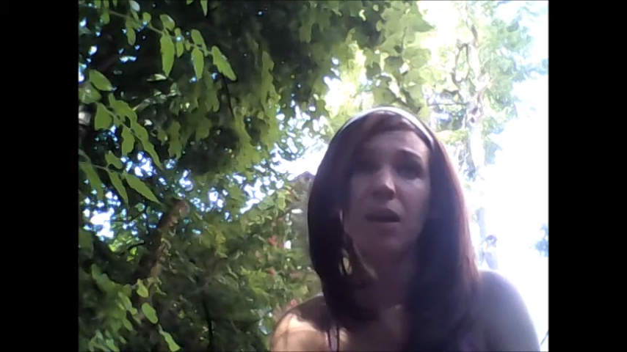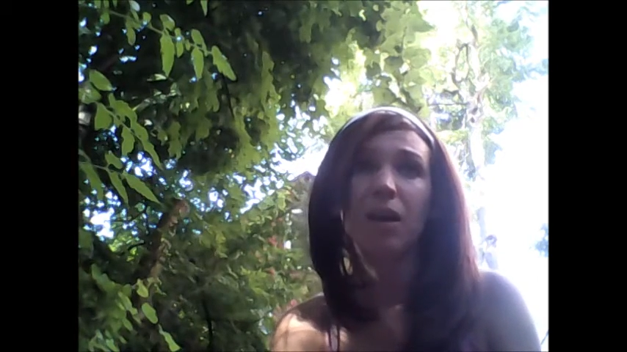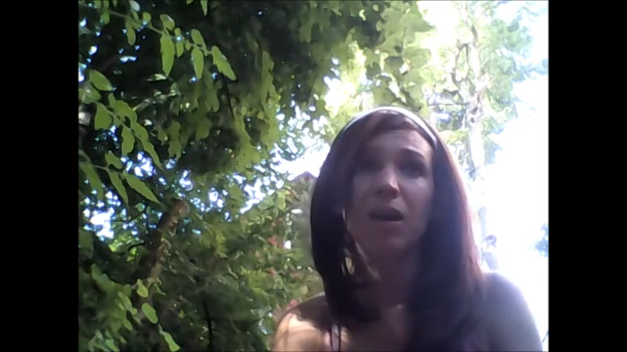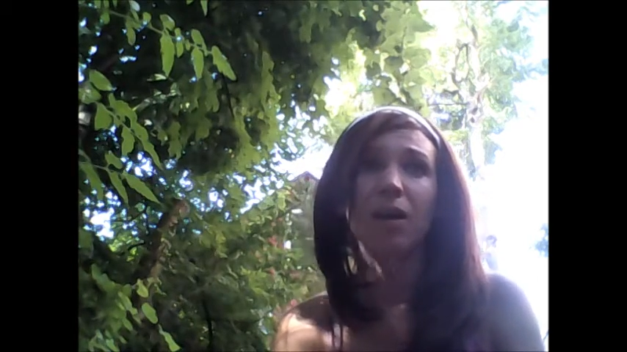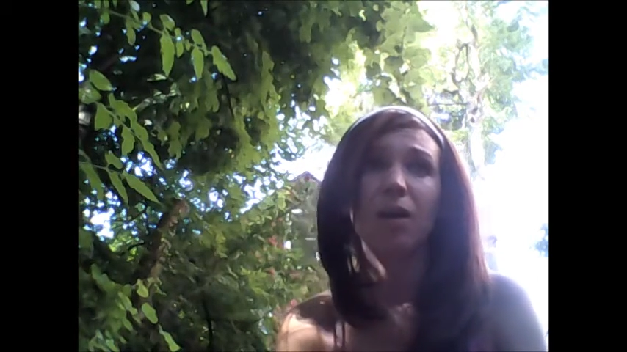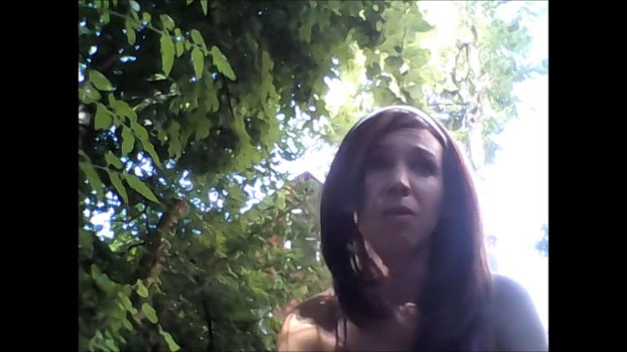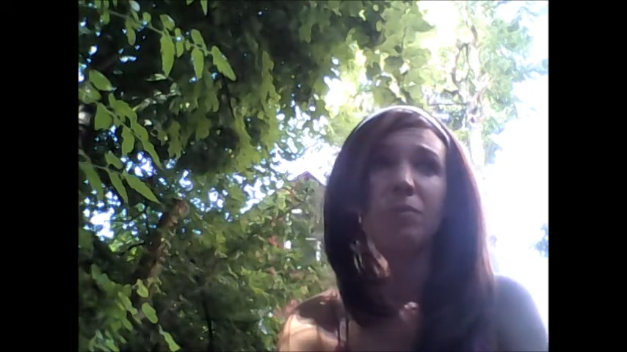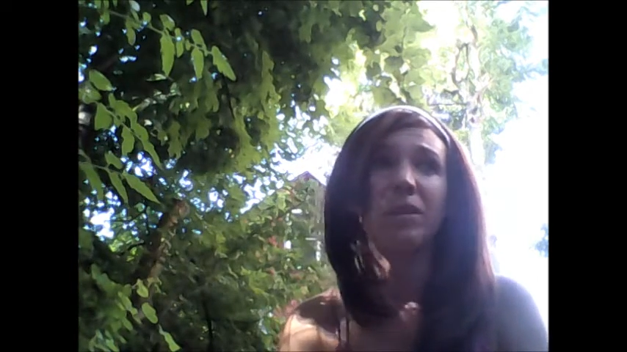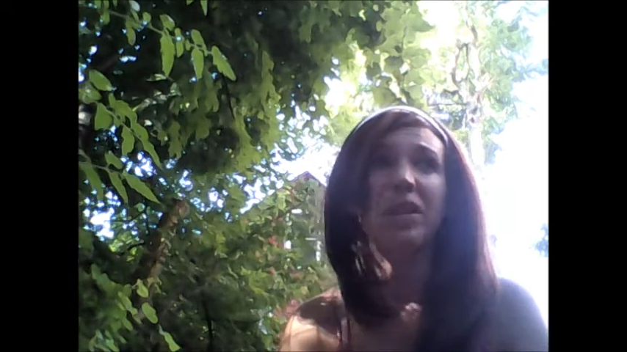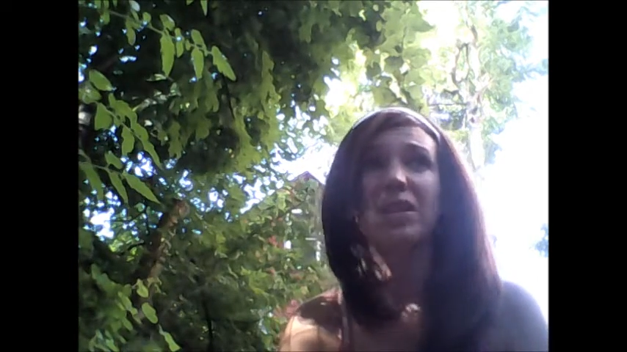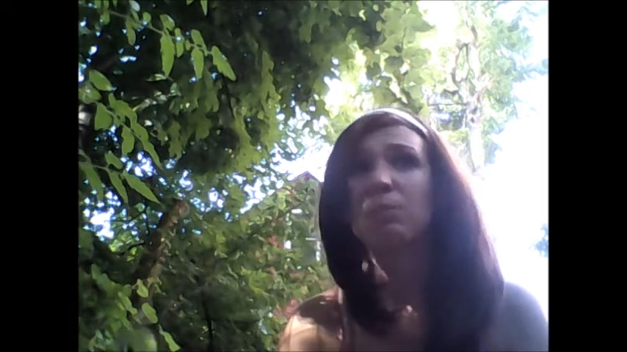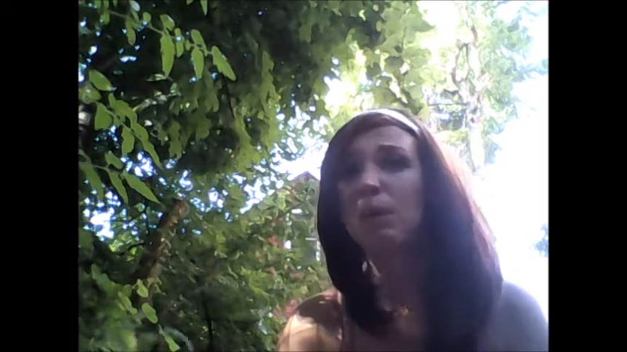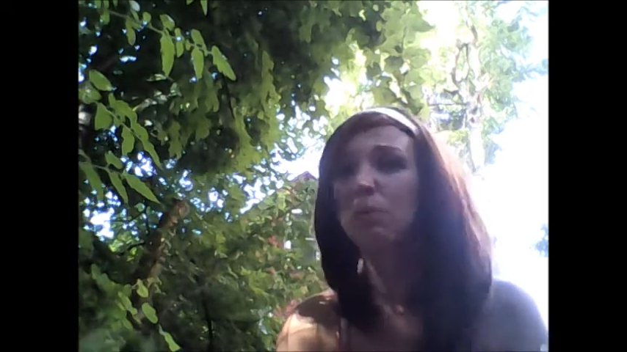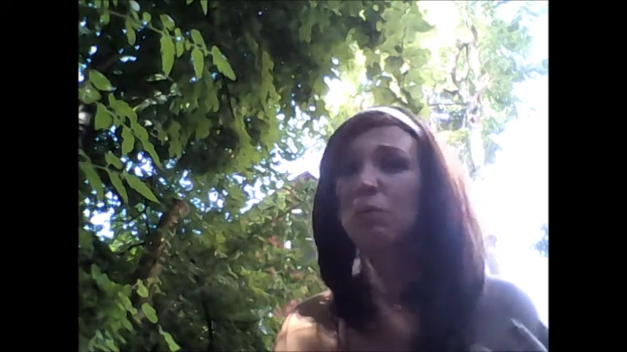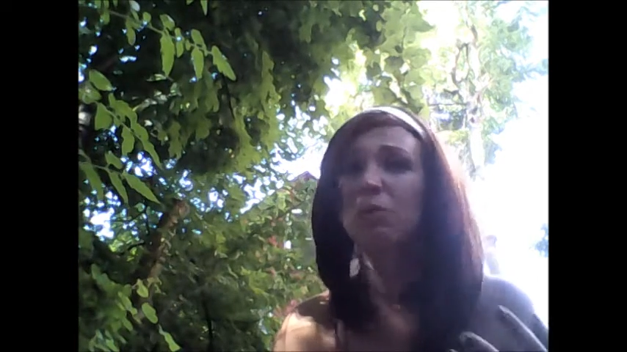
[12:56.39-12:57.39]

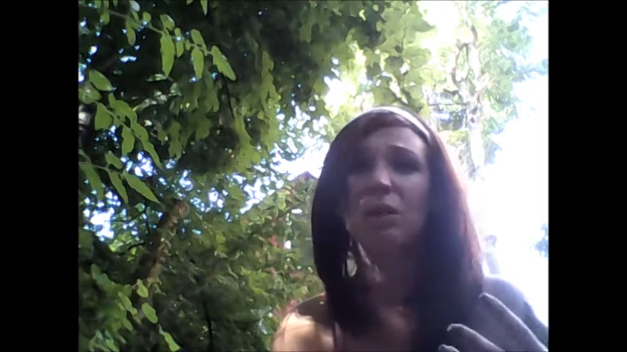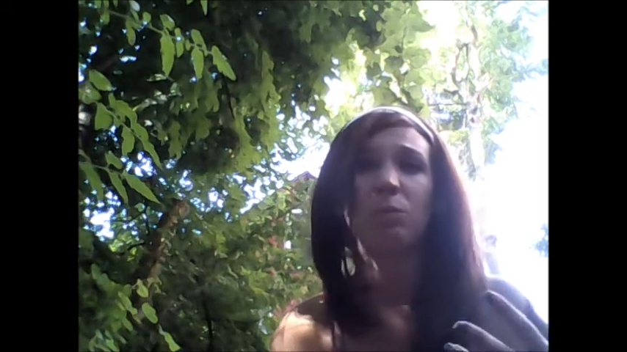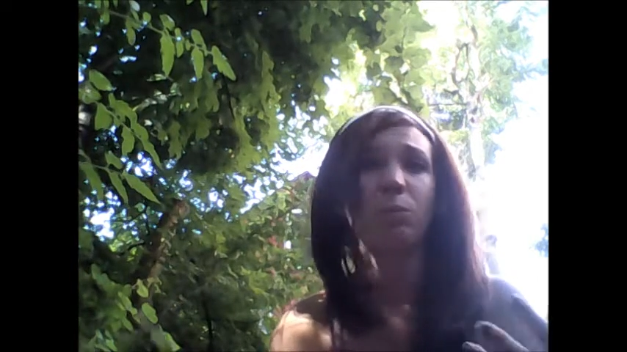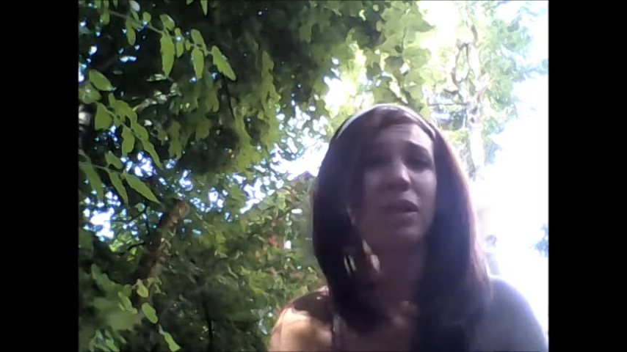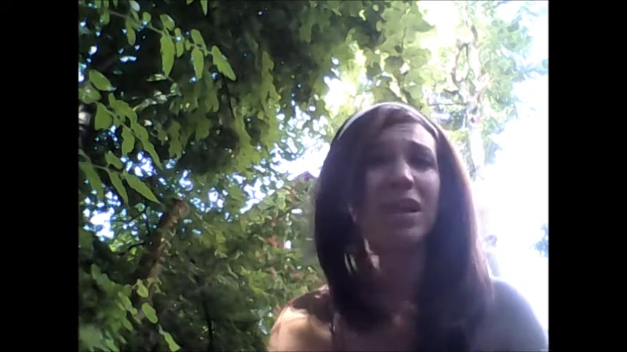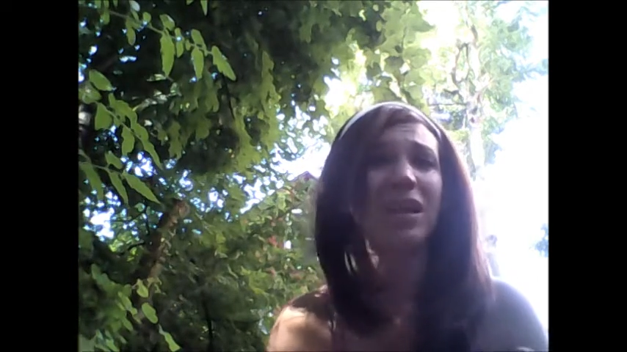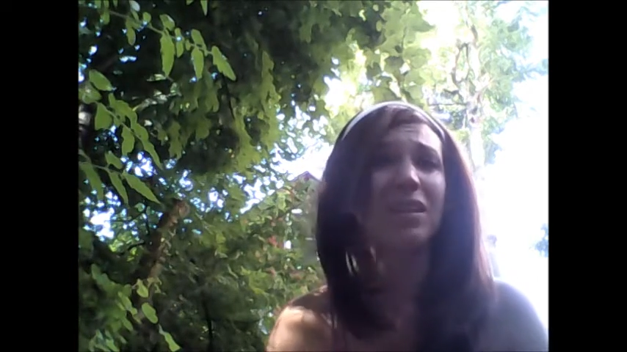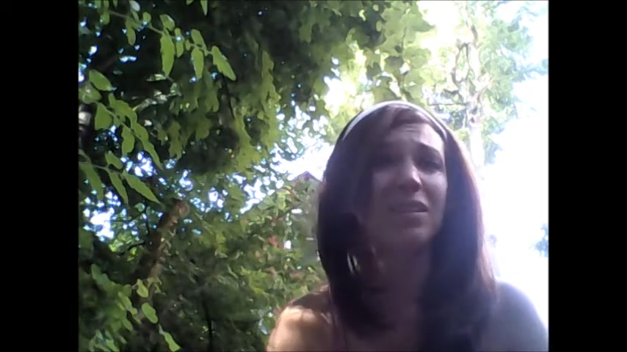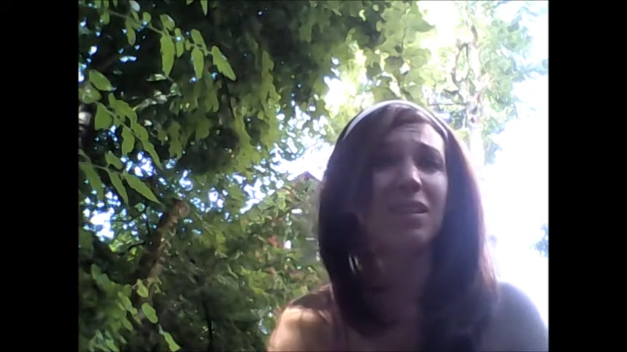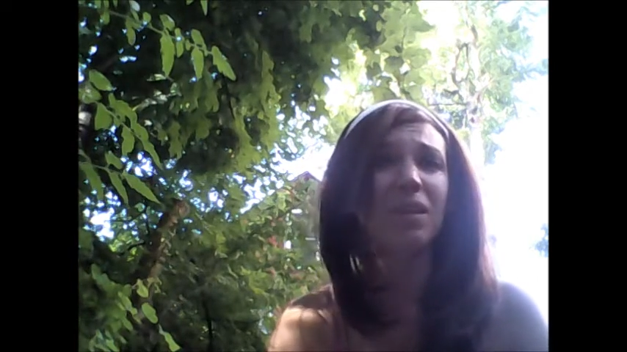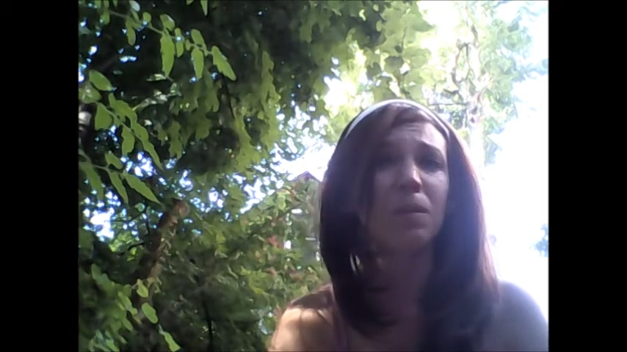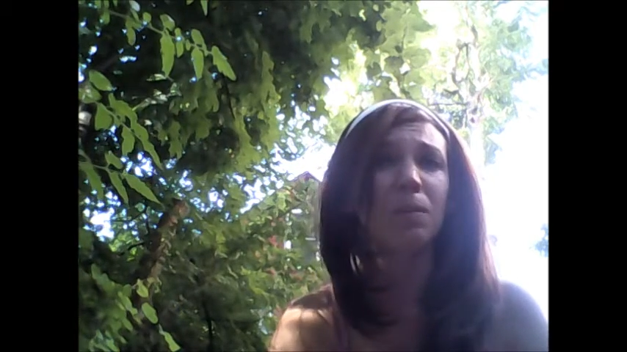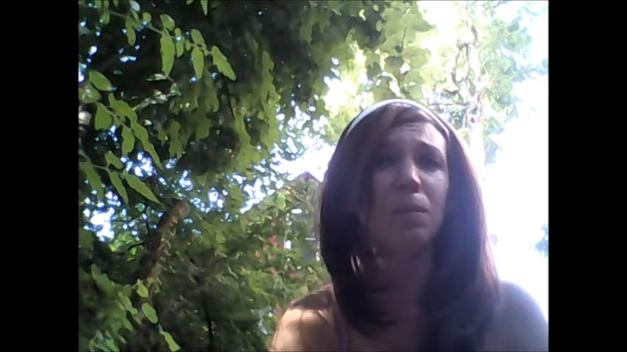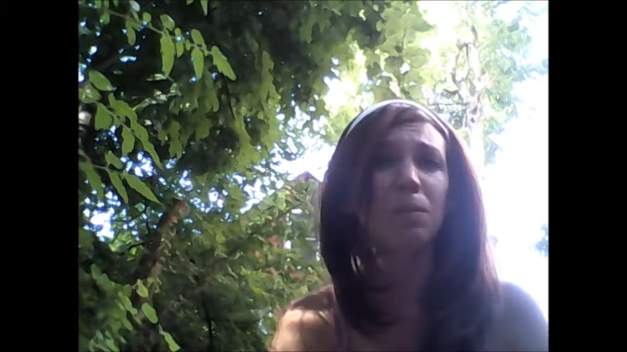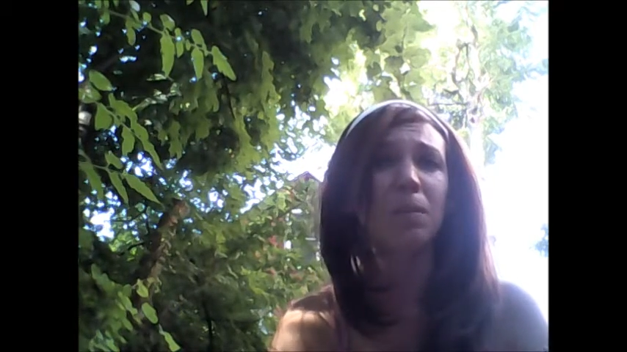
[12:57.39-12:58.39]
because maybe you didn't plant
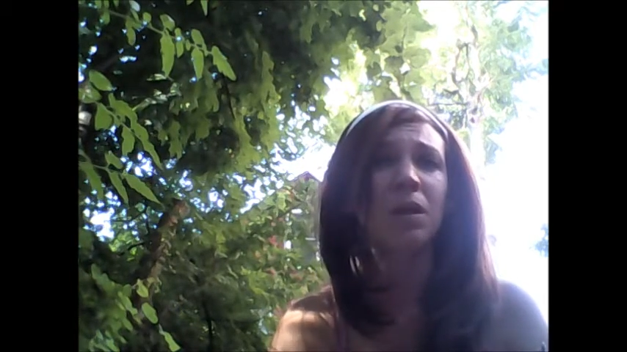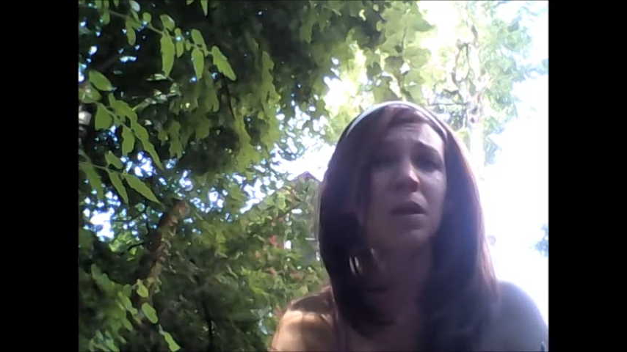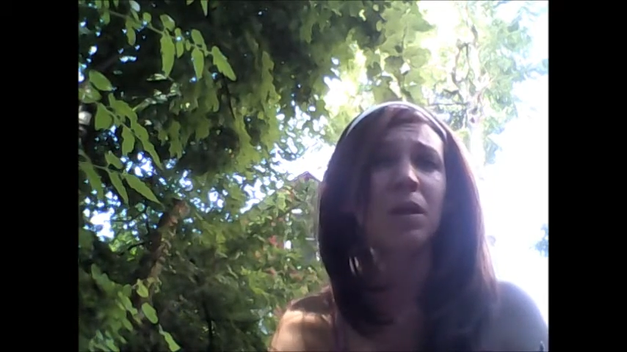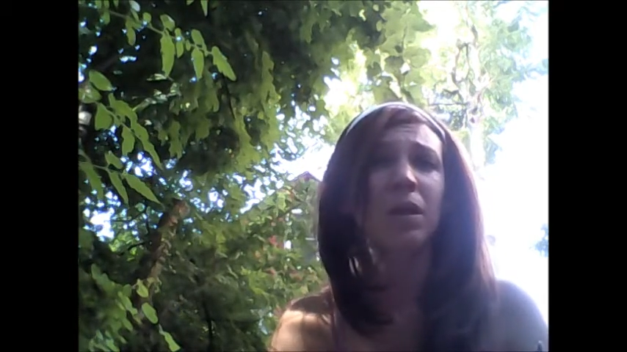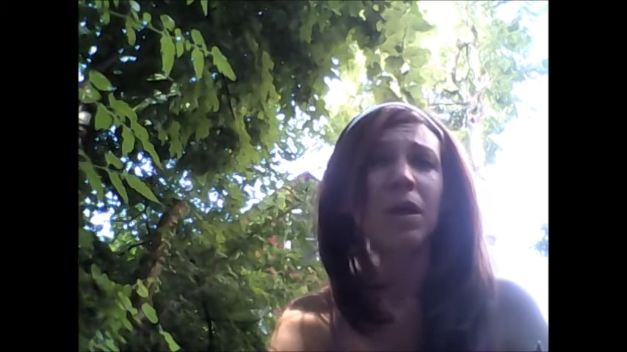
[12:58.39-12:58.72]
them